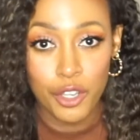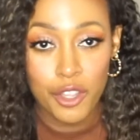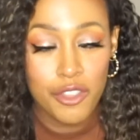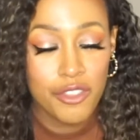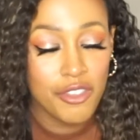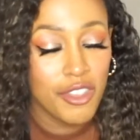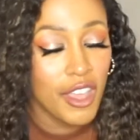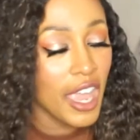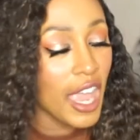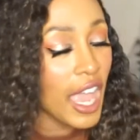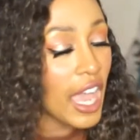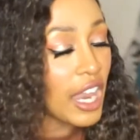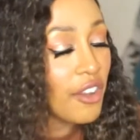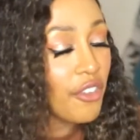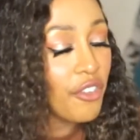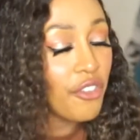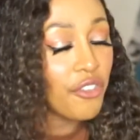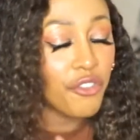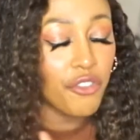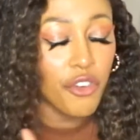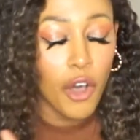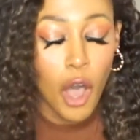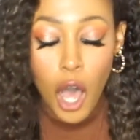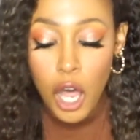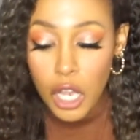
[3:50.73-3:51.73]
They had
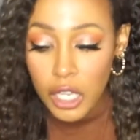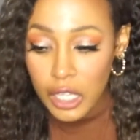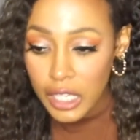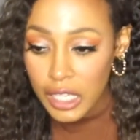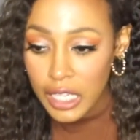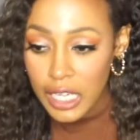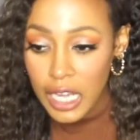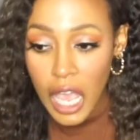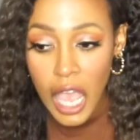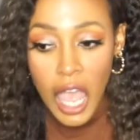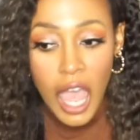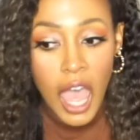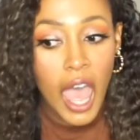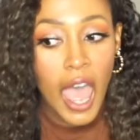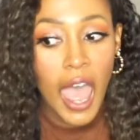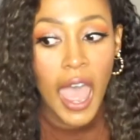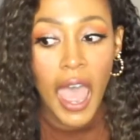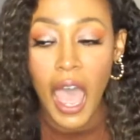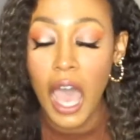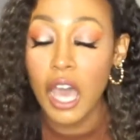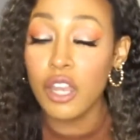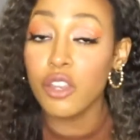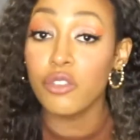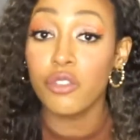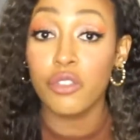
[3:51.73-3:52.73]
fallen
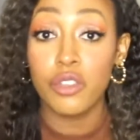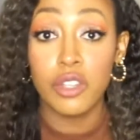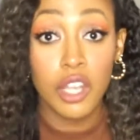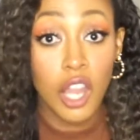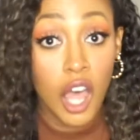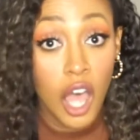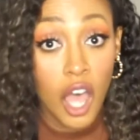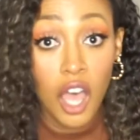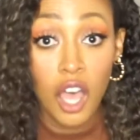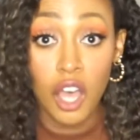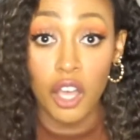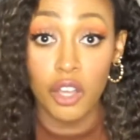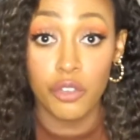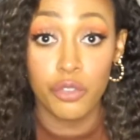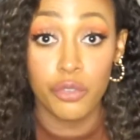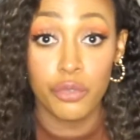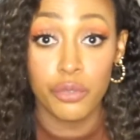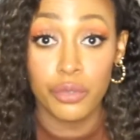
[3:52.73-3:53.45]
out of love.